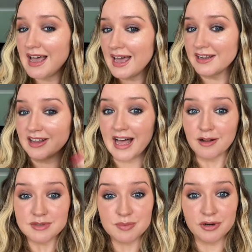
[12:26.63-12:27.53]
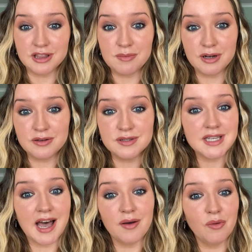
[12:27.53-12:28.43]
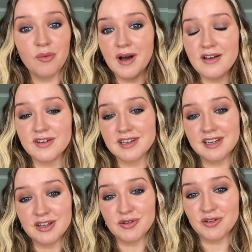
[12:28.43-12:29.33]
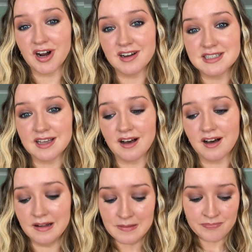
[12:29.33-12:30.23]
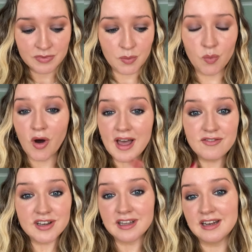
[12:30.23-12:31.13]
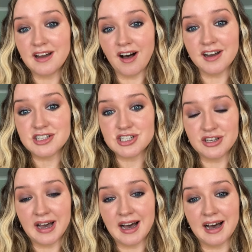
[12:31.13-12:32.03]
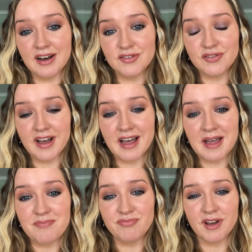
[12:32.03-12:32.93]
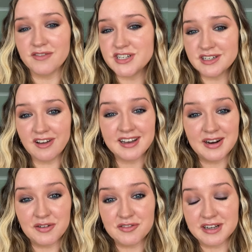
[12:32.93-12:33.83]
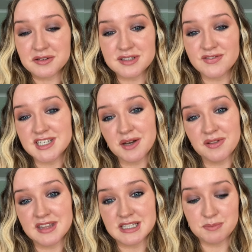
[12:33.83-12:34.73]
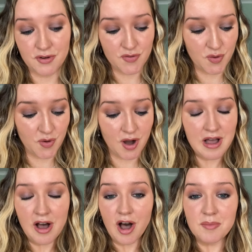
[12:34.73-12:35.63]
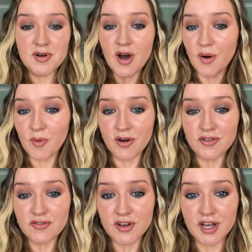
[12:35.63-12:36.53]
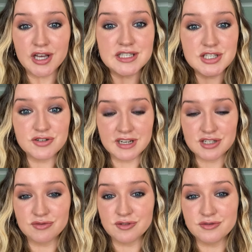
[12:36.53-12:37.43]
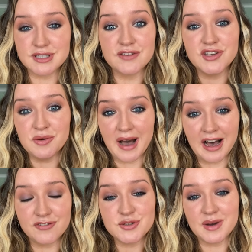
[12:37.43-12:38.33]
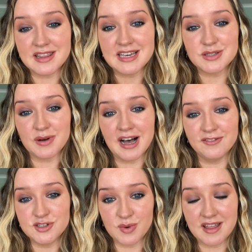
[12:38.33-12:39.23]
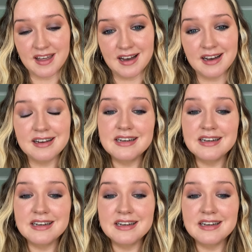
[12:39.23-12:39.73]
and it'll help to bring the blues out, or whatever colour your eyes are. Whatever colour eyes you have, I've done like a little Reels video on this before. I'm not one for strict rules of you have to wear this or have to wear that,